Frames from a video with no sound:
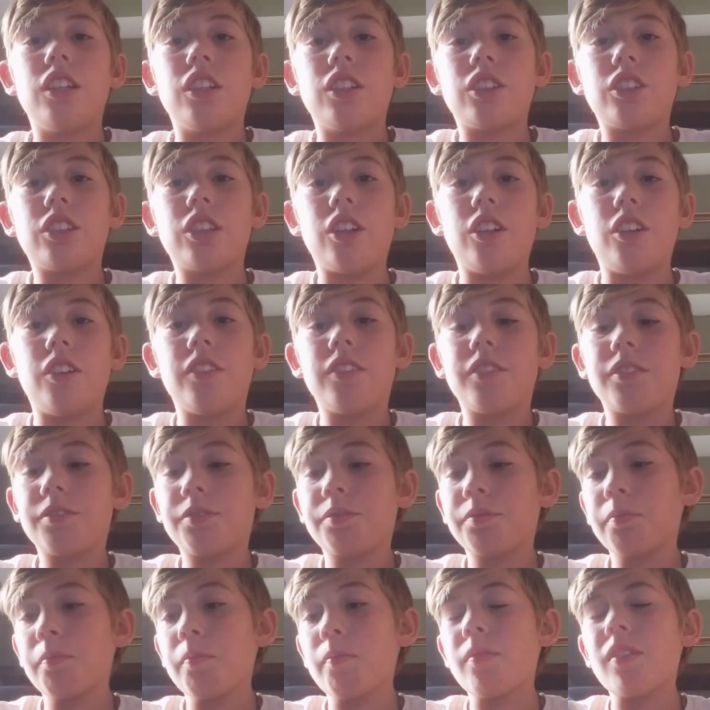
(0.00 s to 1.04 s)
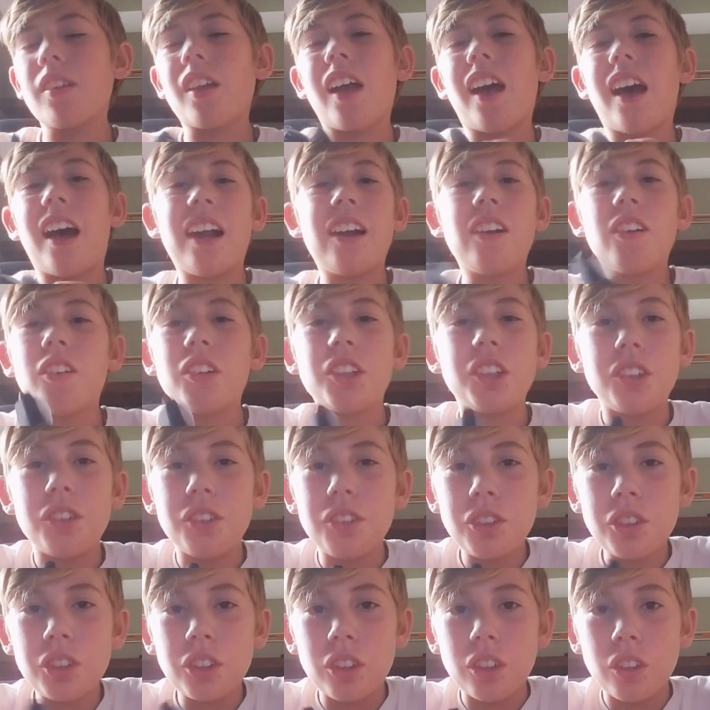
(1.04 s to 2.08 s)
So, I don't
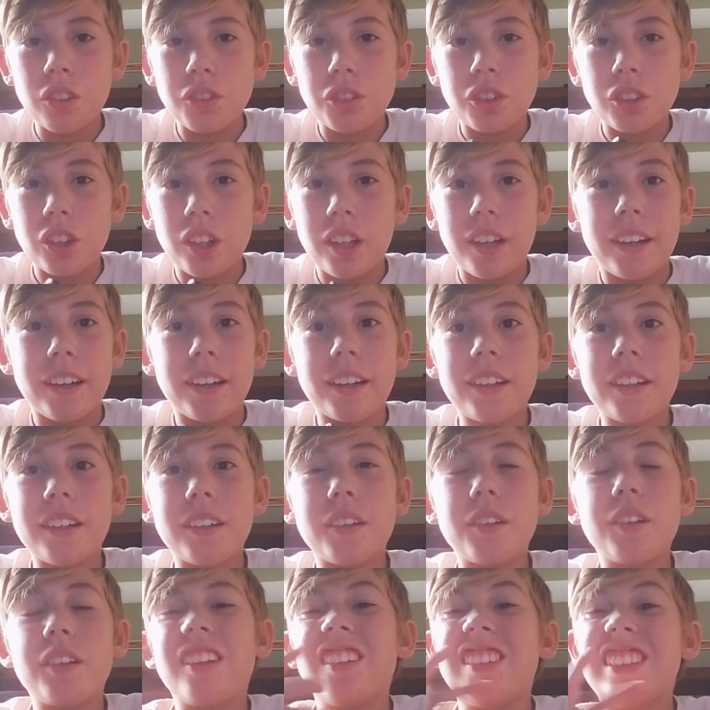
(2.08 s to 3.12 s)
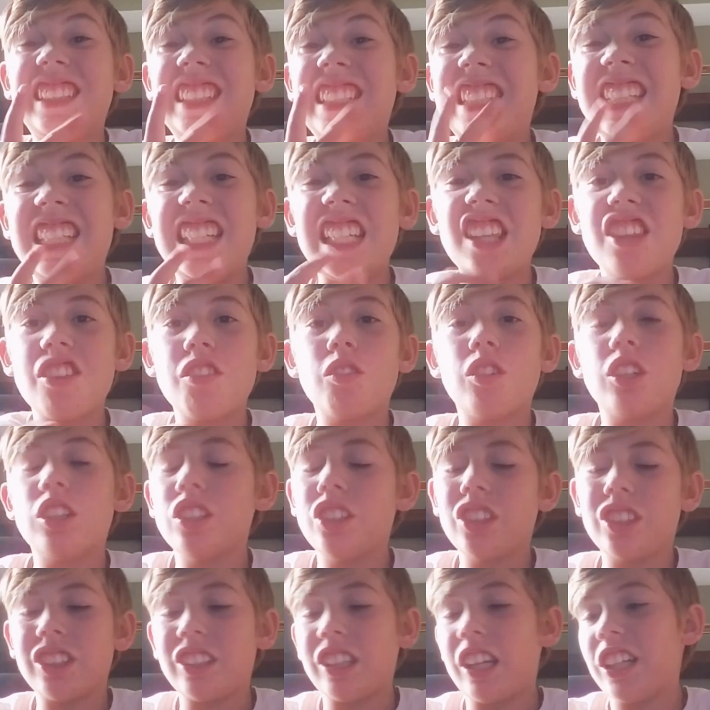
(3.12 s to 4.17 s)
use those, like, those teeth
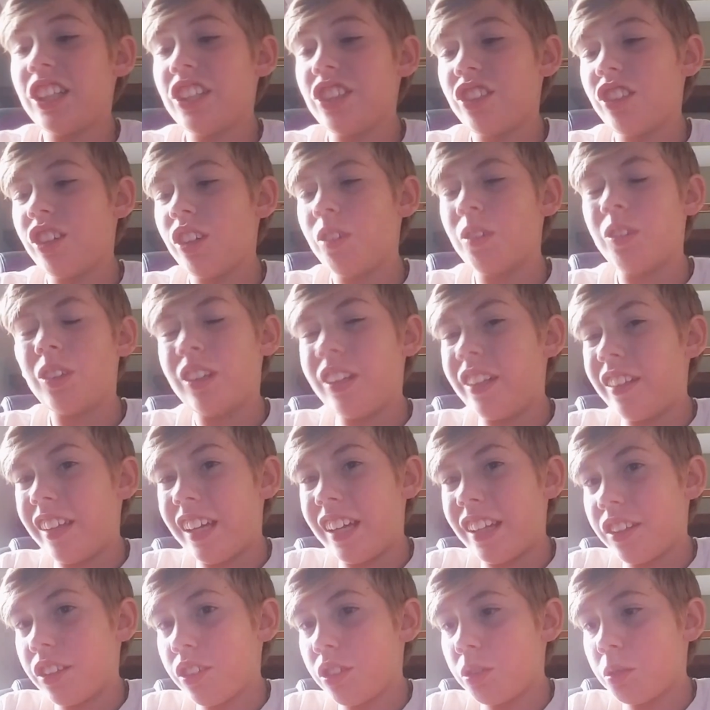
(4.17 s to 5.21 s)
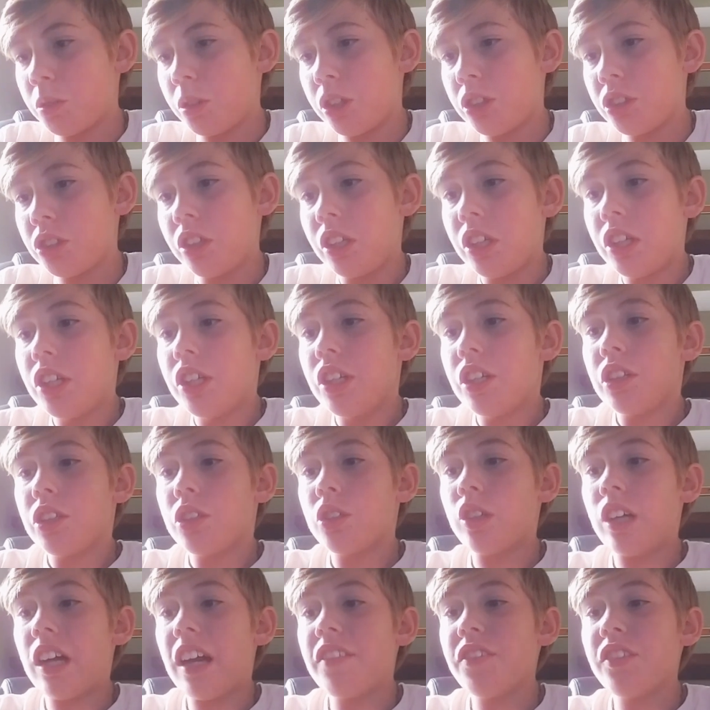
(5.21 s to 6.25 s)
ones because I just don't really like those ones.
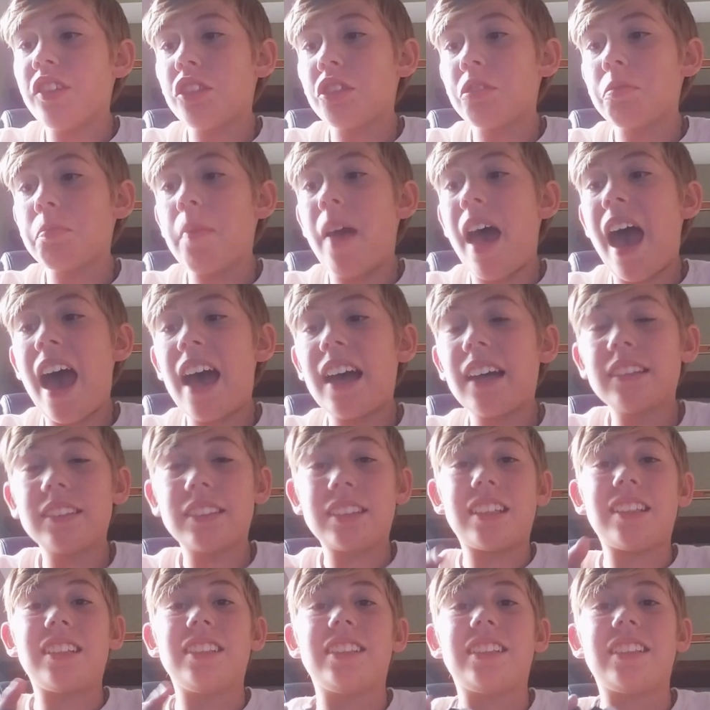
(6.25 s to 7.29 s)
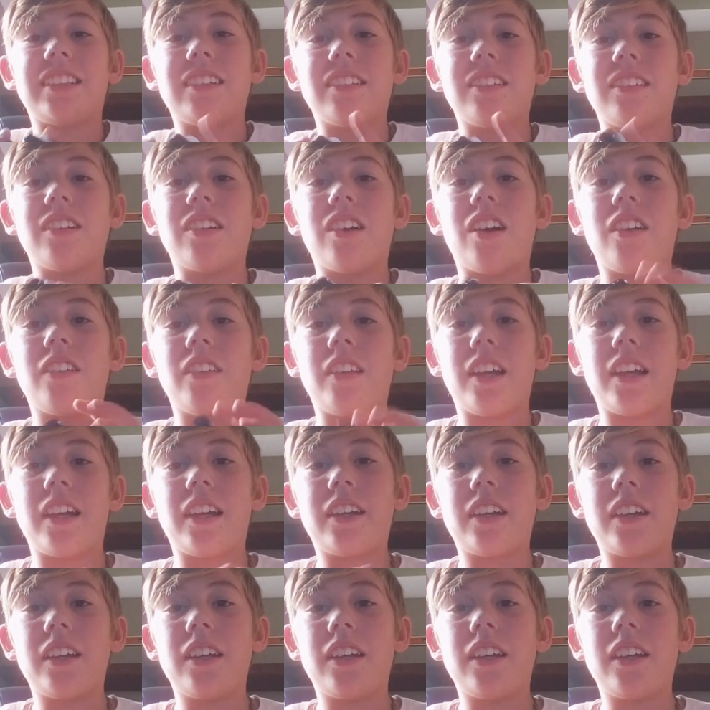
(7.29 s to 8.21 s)
So I have this mat because they're not, like,